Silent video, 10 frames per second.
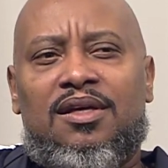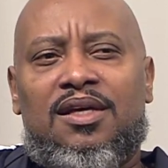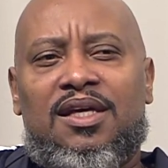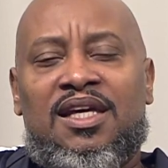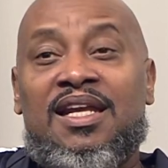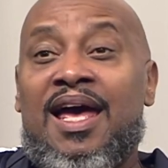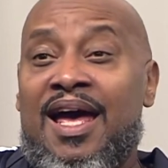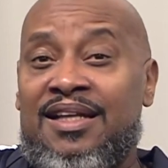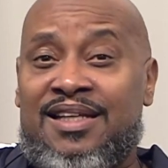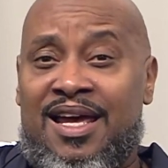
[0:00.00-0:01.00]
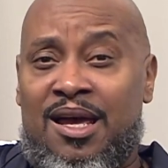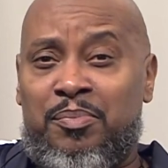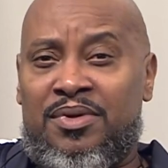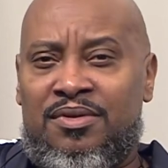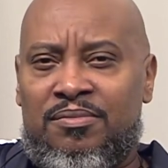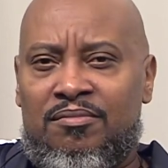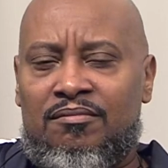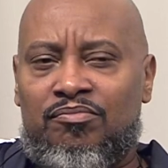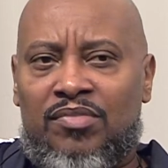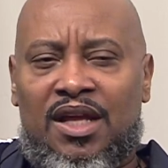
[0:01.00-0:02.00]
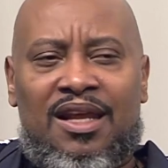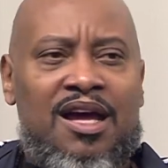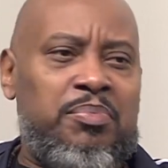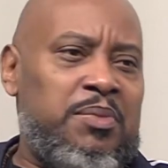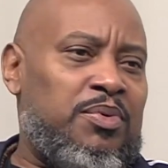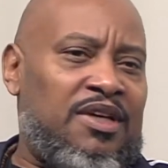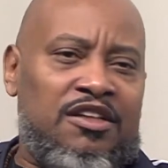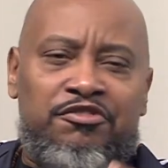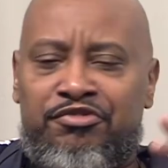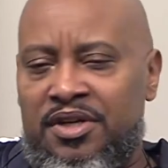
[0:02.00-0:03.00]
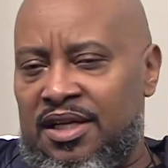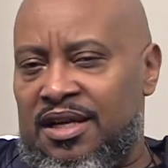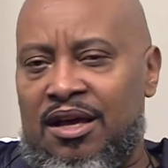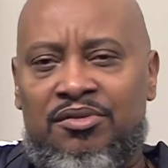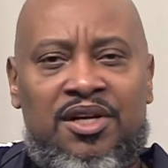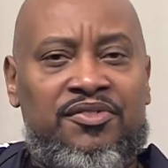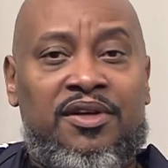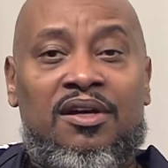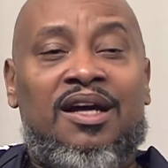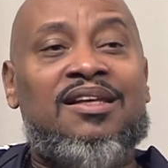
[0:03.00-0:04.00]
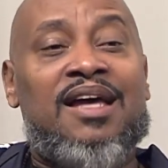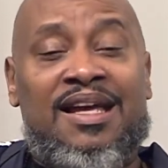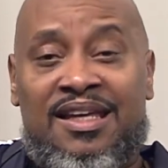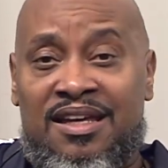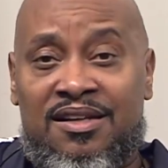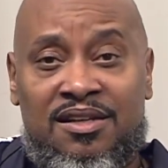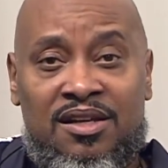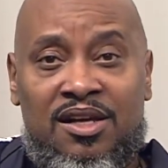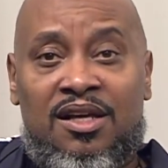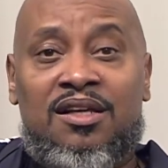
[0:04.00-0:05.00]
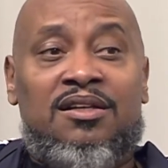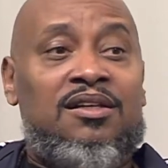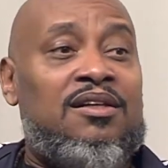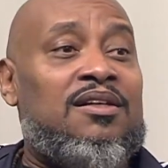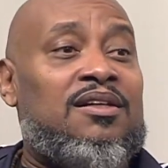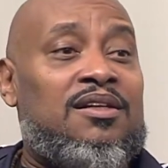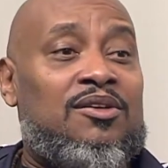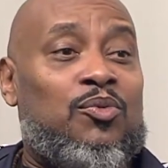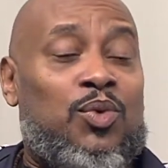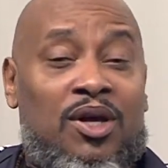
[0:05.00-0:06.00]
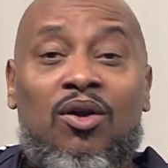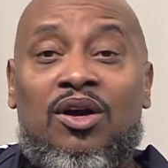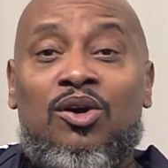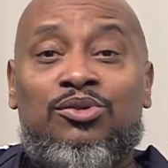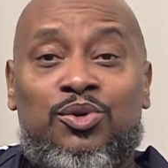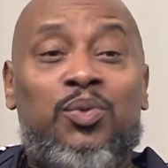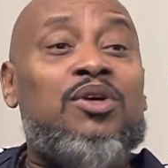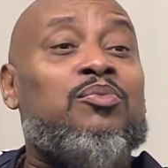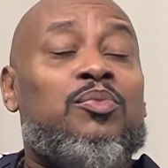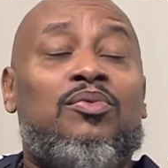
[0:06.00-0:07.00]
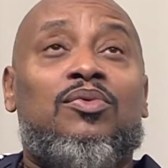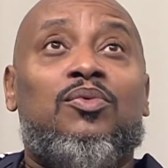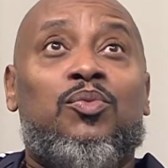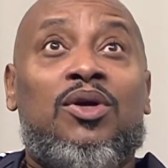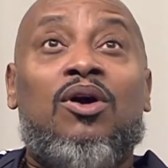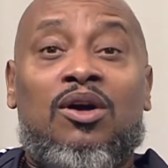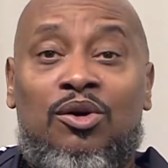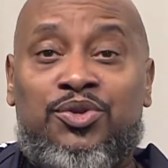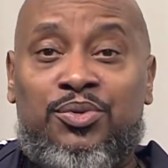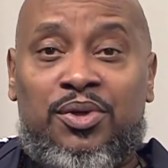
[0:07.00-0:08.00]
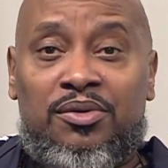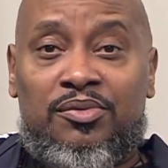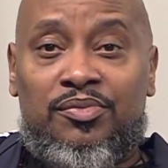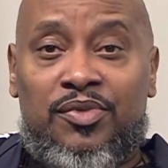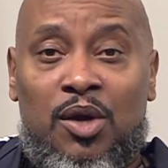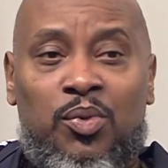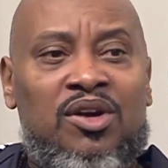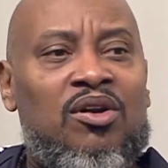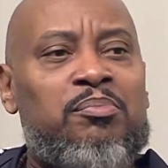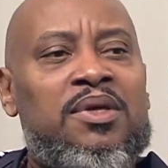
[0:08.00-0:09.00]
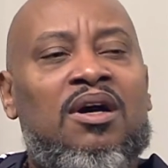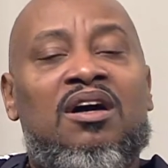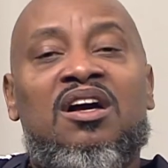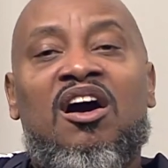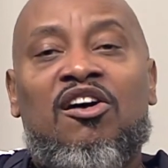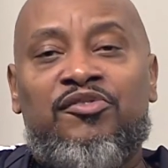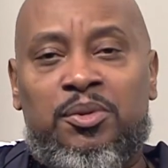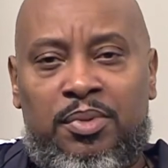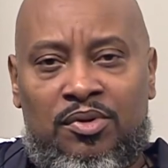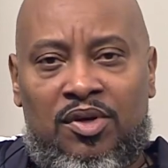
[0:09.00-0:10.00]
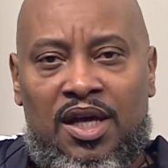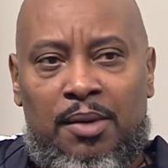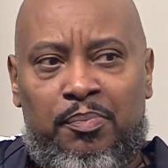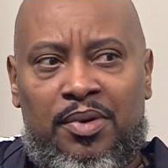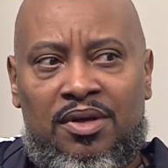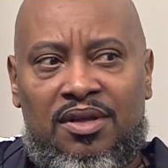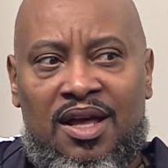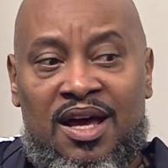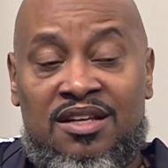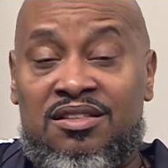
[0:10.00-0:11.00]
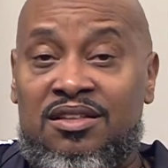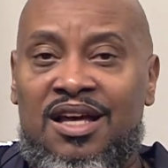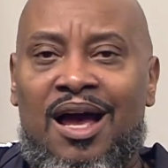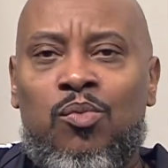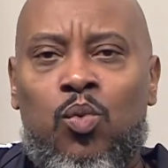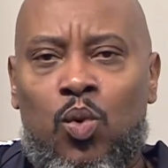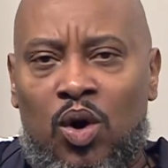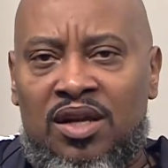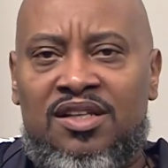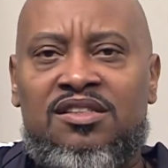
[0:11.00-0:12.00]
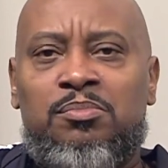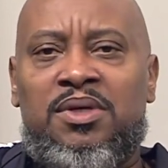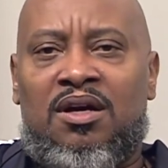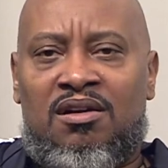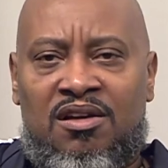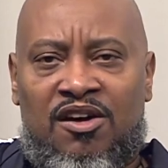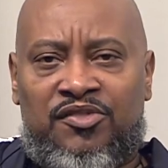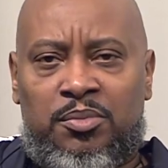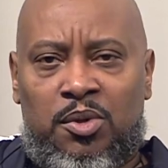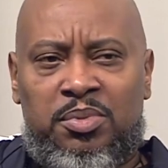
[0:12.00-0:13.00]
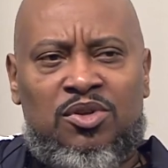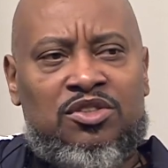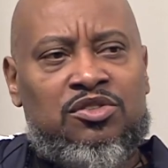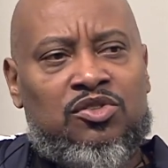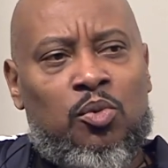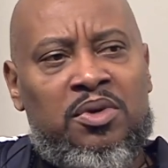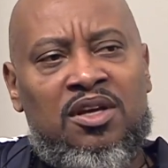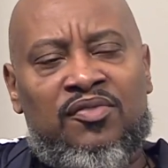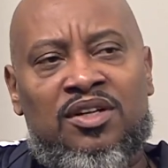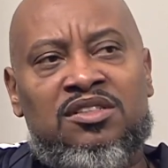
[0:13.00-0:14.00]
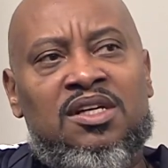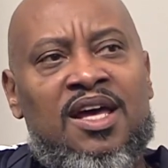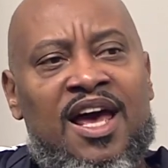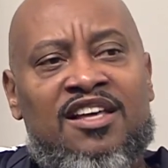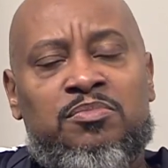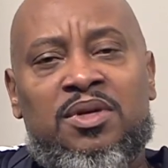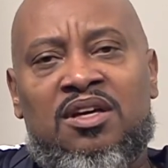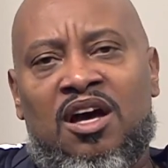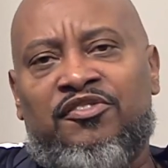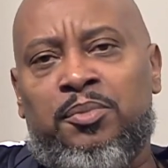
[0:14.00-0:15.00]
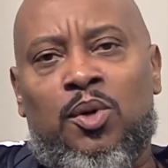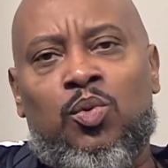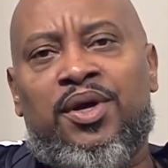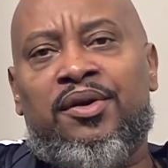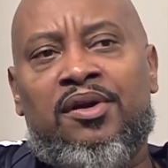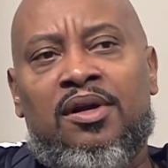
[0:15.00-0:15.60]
it had to happen. A lot of people like they freaking out and everything. I said I get it. We're gonna go through we're gonna go through it, and we're gonna be uncomfortable. But honestly, I want it to be uncomfortable because so many of us has been comfortable where